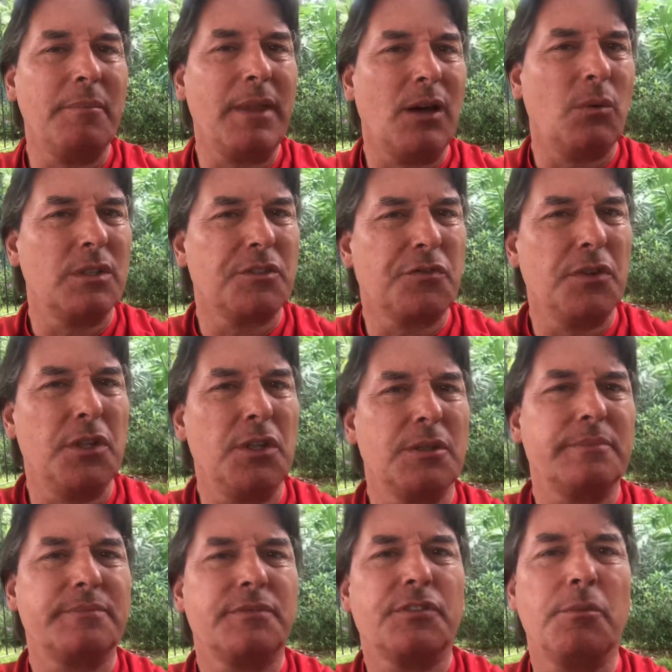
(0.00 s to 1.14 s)
that was for you,
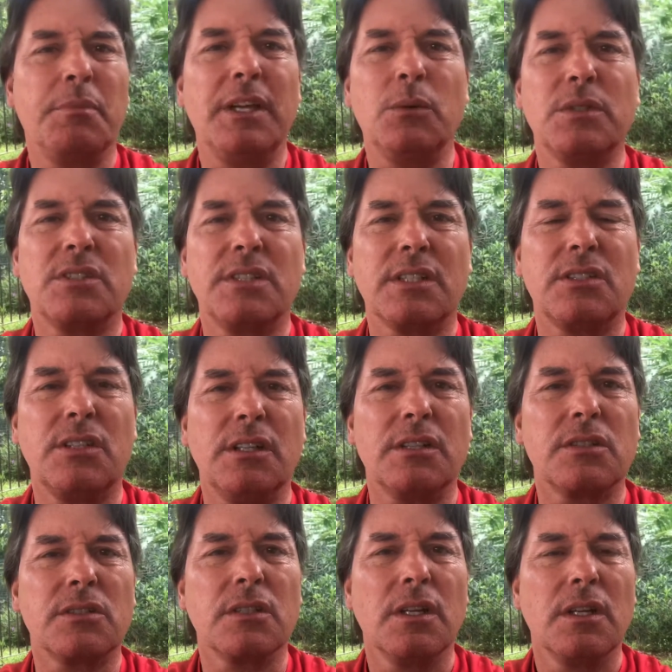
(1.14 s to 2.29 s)
for me it was six
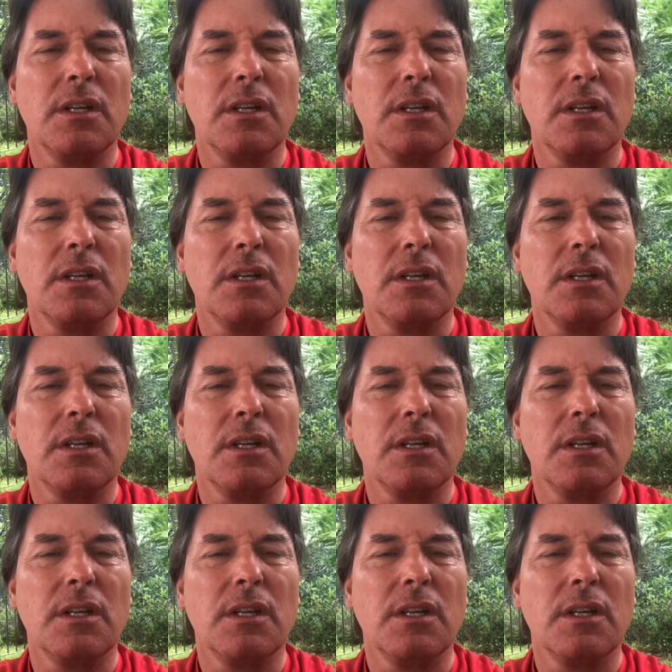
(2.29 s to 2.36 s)
years,